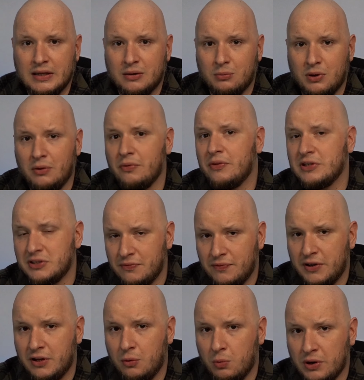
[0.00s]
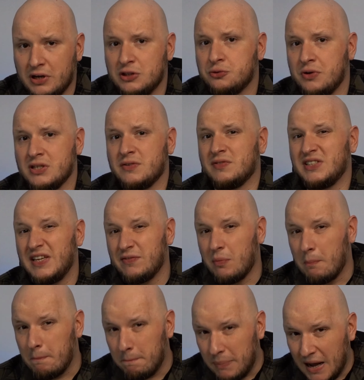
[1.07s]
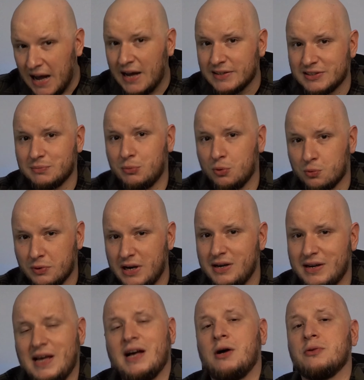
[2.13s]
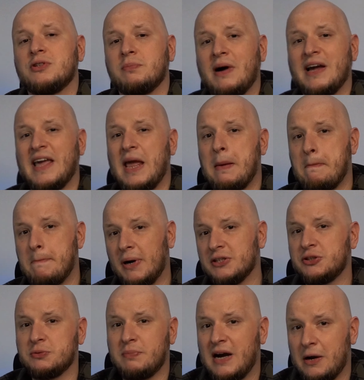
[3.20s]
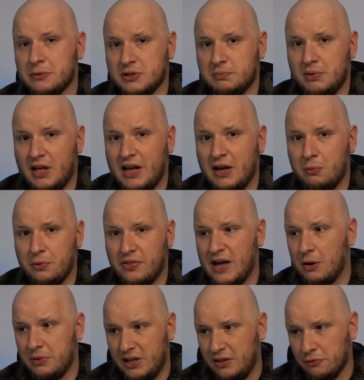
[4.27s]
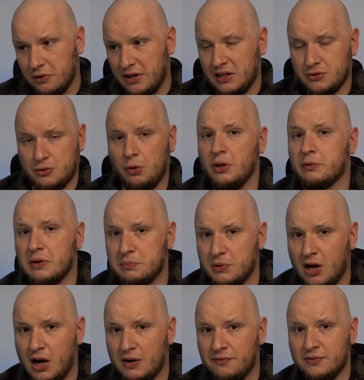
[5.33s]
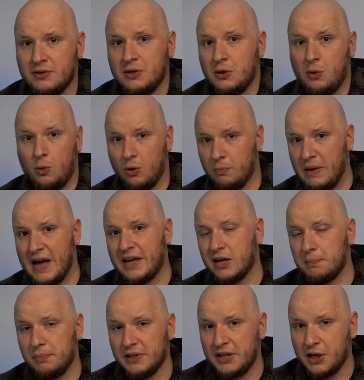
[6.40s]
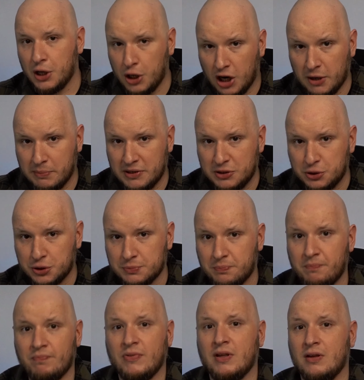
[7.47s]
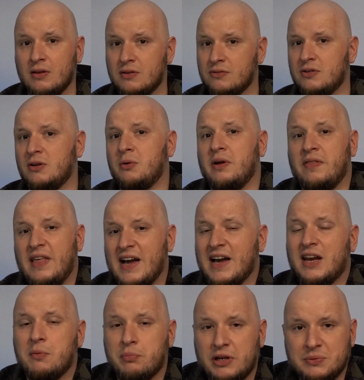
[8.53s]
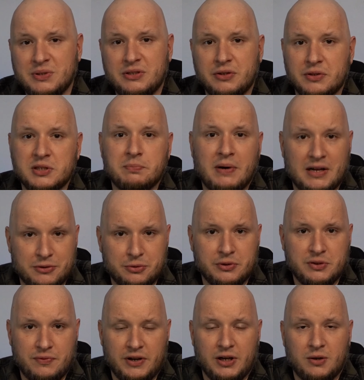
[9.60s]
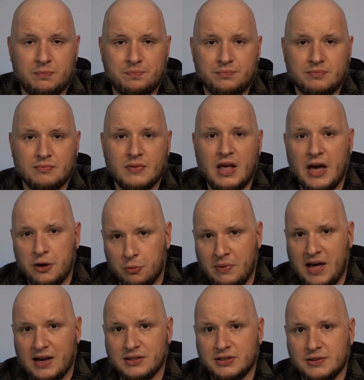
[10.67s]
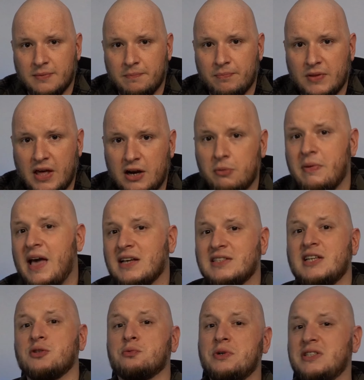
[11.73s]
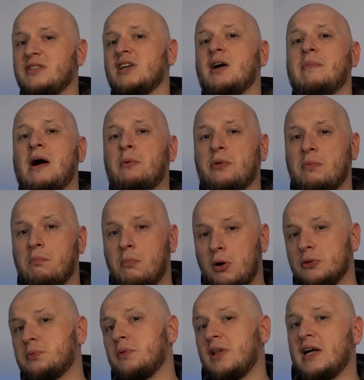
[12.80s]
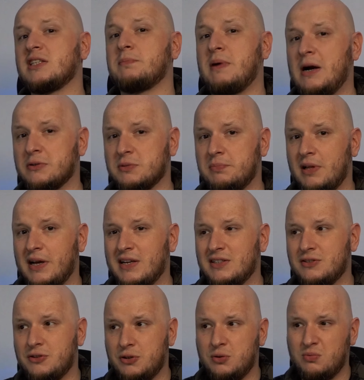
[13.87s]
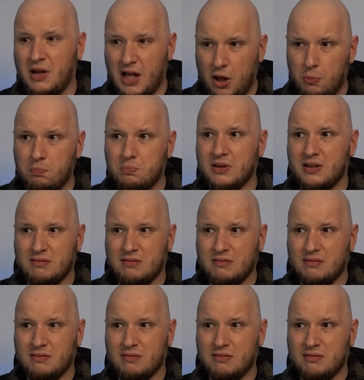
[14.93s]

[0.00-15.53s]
Well, in this video, we're going to address if it's even possible right now to buy a budget power supply without either getting totally ripped off or buying complete garbage. So, and that kind of brings me to the sponsor of this video, Enermax. Enermax has recently come out with multiple lines of power supplies to help